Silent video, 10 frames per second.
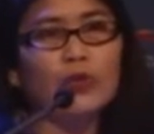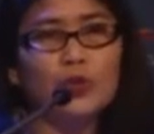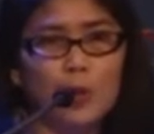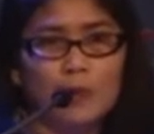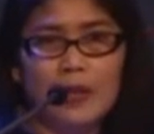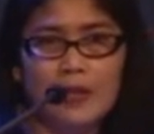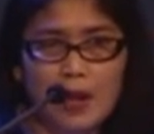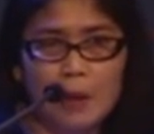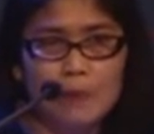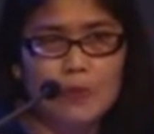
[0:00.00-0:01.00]
to top that
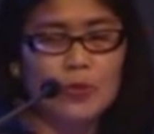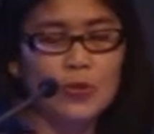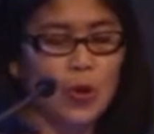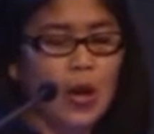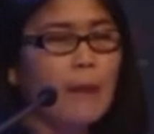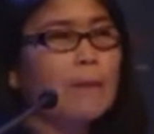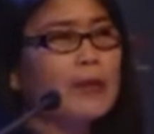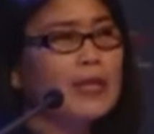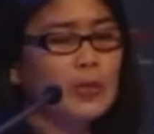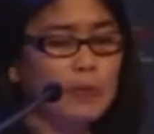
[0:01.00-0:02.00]
up. So
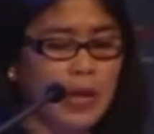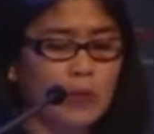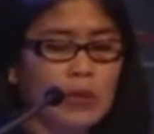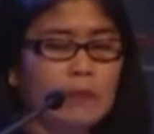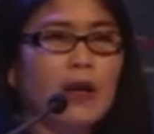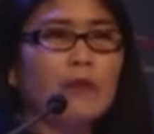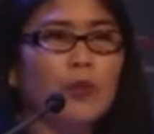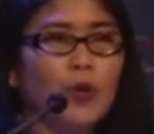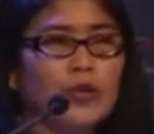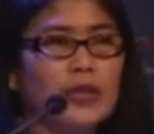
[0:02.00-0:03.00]
please bear with my
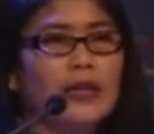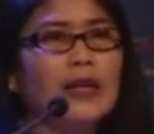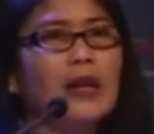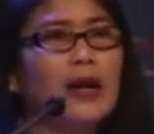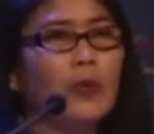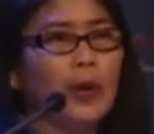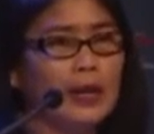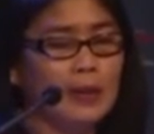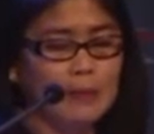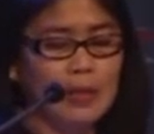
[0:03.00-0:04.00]
boring
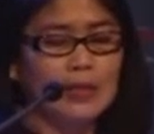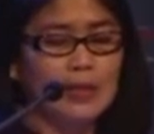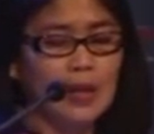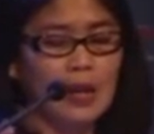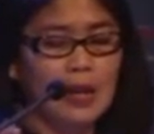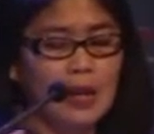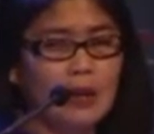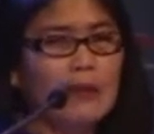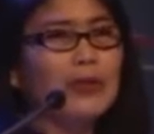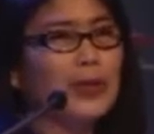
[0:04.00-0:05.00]
welcoming
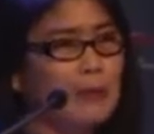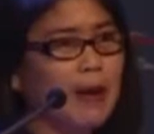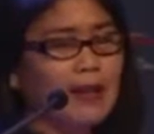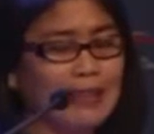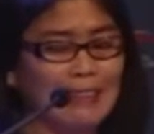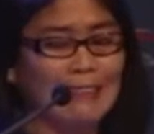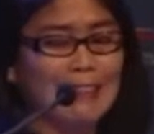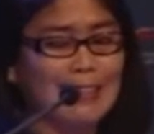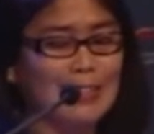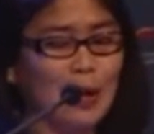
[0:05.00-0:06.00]
remark in
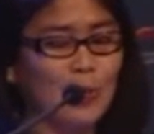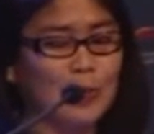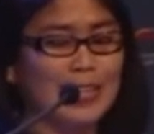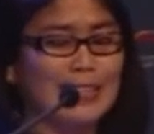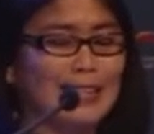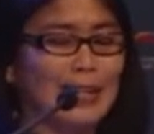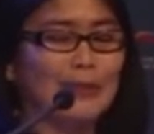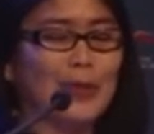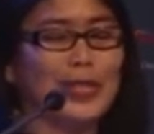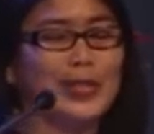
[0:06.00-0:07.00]
this opening
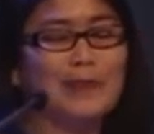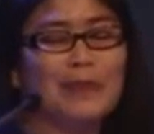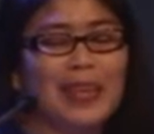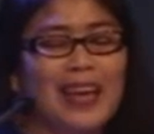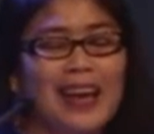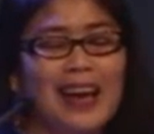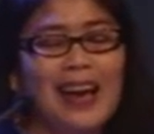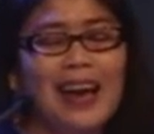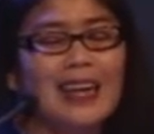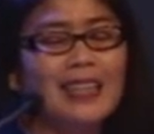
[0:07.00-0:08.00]
ceremony.
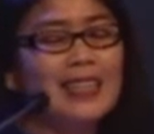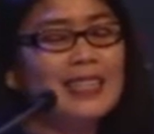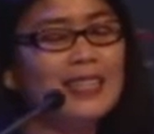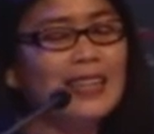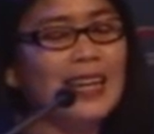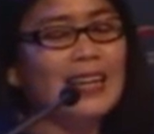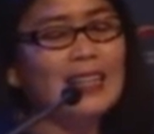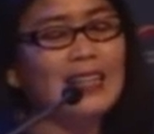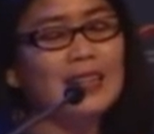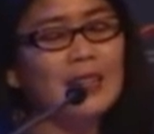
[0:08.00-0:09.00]
It is again
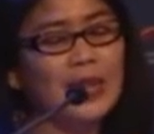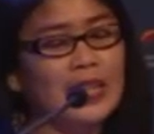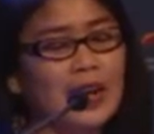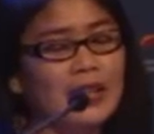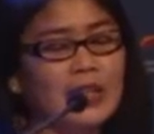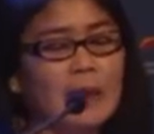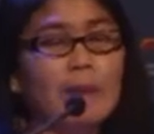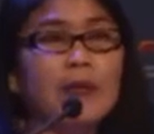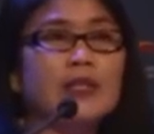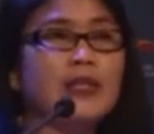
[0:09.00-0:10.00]
a great honor and
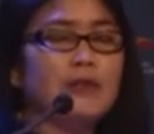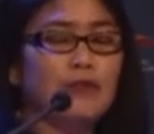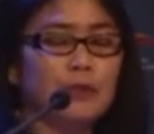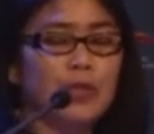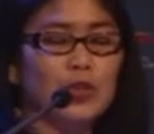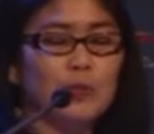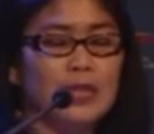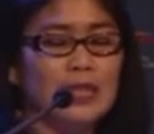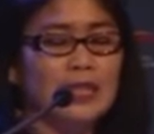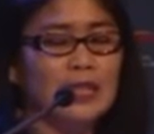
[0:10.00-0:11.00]
pleasure for me to be
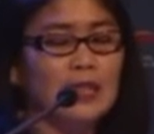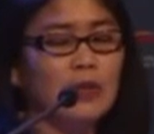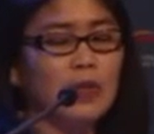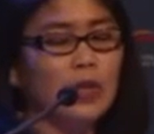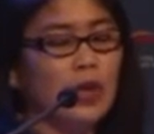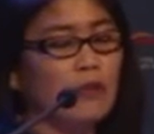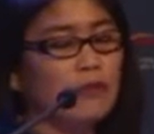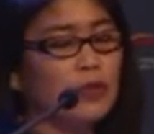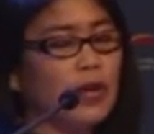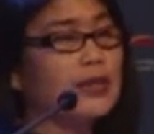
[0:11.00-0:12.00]
here with all of
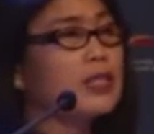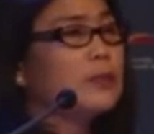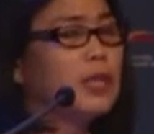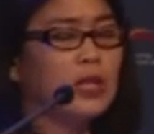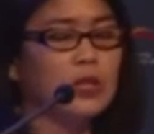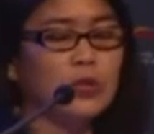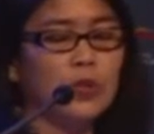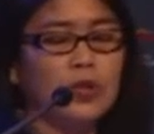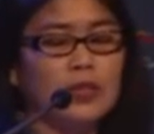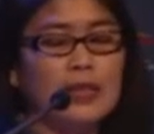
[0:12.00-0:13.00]
you at this mega
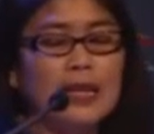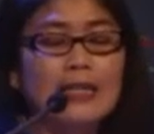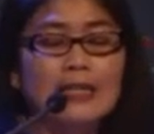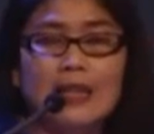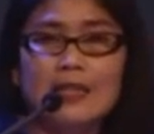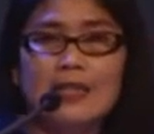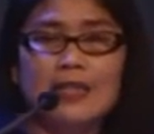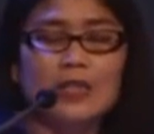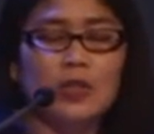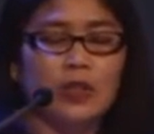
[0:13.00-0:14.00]
resort, Sun
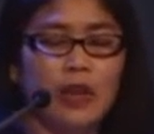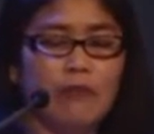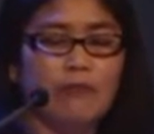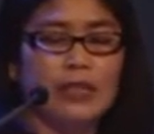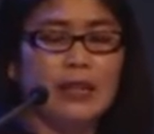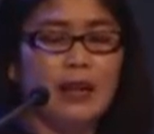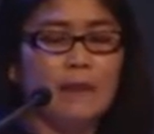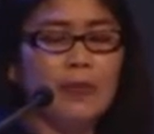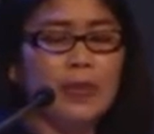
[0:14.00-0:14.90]
City, South Africa.